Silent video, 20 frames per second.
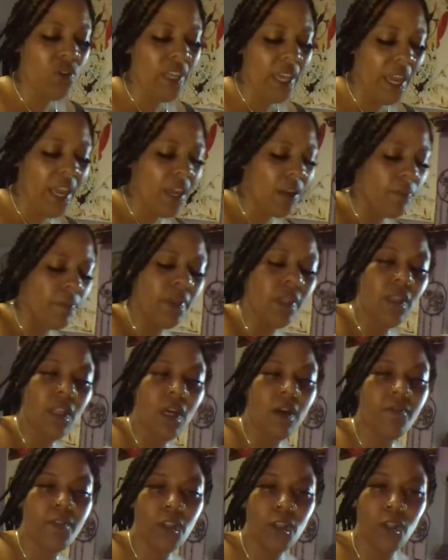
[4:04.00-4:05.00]
can be
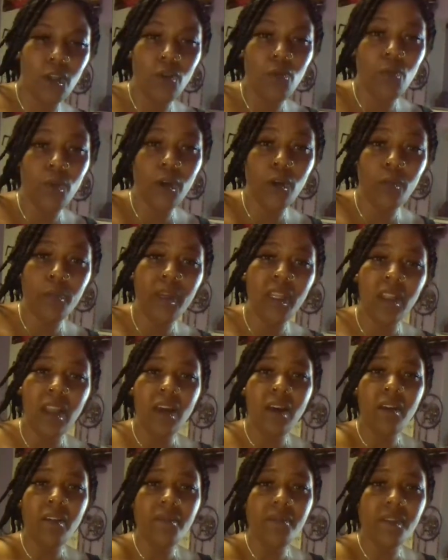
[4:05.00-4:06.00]
loved and you will be
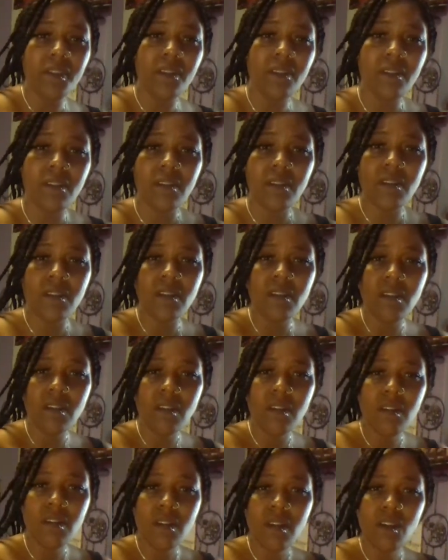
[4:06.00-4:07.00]
loved.
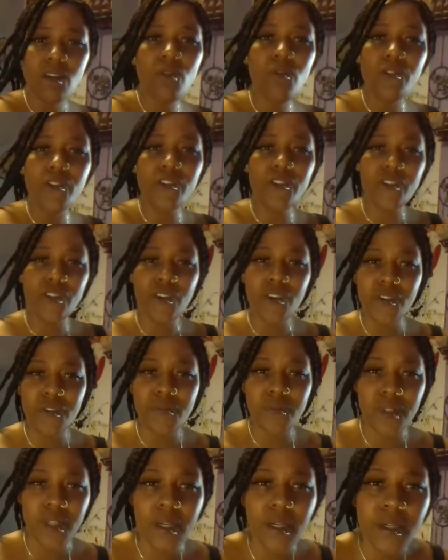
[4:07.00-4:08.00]
You
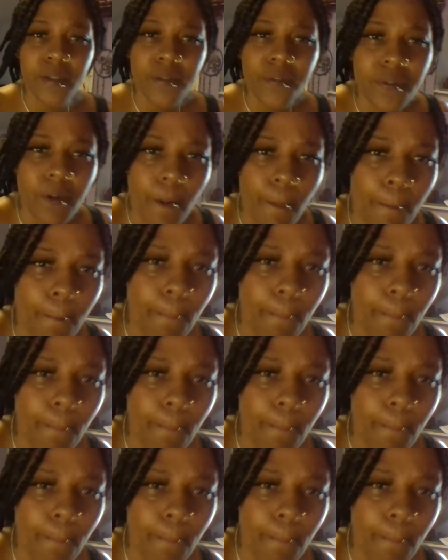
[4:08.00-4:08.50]
deserve love.